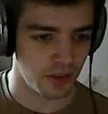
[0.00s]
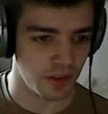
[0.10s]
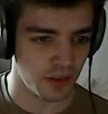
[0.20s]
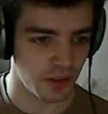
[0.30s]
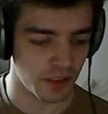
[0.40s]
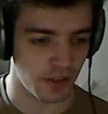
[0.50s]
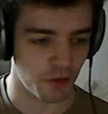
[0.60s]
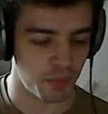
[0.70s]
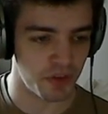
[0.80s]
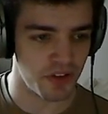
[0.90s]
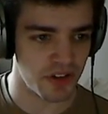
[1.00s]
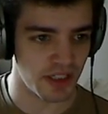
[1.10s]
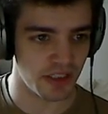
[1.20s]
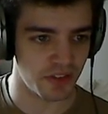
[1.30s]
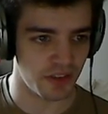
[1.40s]
I've got positioning
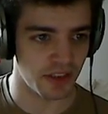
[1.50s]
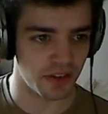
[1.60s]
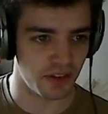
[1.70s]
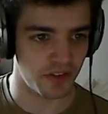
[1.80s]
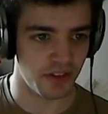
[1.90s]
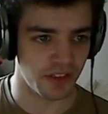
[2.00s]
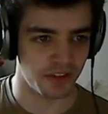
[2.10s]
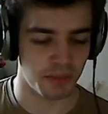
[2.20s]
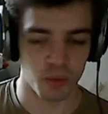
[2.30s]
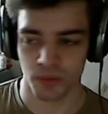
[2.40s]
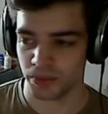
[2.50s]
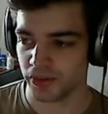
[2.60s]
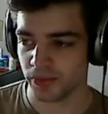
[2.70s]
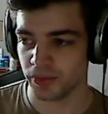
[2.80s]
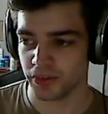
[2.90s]
as a next important
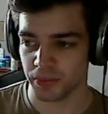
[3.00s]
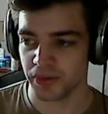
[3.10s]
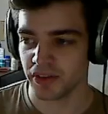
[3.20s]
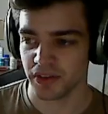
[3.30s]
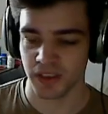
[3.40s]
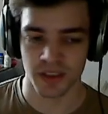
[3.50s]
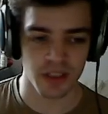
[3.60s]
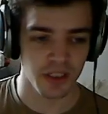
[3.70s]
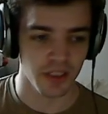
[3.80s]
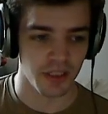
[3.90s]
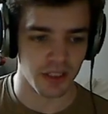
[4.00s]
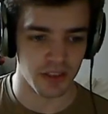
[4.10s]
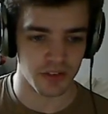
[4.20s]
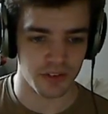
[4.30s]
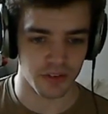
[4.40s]
principle. So positioning
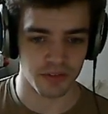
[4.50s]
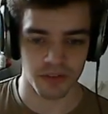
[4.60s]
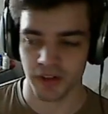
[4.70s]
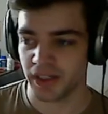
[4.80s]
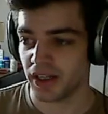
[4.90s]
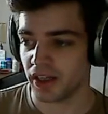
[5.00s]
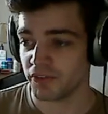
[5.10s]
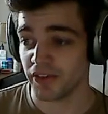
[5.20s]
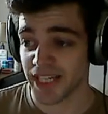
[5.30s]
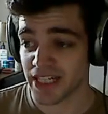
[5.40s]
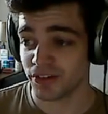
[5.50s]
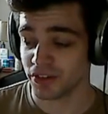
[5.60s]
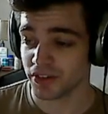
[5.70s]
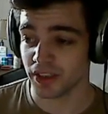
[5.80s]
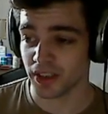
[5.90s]
is a very
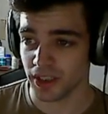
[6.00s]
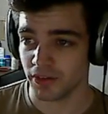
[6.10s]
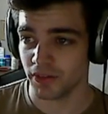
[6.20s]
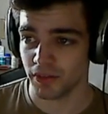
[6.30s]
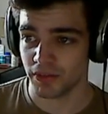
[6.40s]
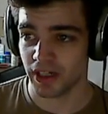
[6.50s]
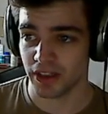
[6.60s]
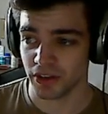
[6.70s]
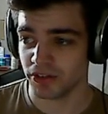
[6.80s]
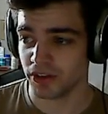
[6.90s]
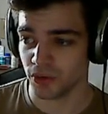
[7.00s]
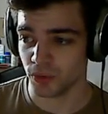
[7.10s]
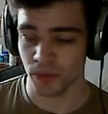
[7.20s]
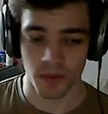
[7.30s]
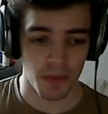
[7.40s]
interesting factor in
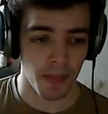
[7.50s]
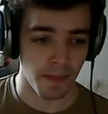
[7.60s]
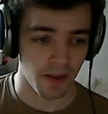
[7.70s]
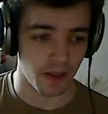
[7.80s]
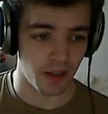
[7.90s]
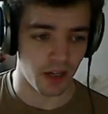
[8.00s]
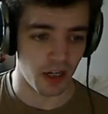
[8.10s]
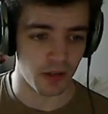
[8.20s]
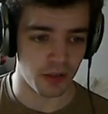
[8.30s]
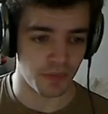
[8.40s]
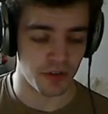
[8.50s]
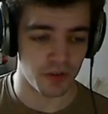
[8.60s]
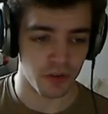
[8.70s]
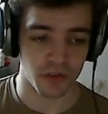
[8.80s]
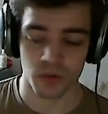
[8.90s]
Jewell. There's
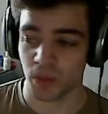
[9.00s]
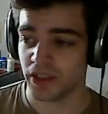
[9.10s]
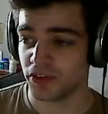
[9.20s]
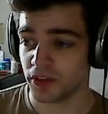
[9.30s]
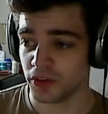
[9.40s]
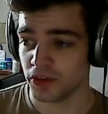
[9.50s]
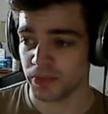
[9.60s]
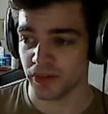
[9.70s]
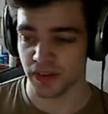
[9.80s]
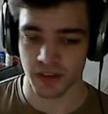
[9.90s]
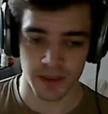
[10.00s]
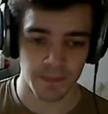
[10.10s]
lots of ways you can use positioning.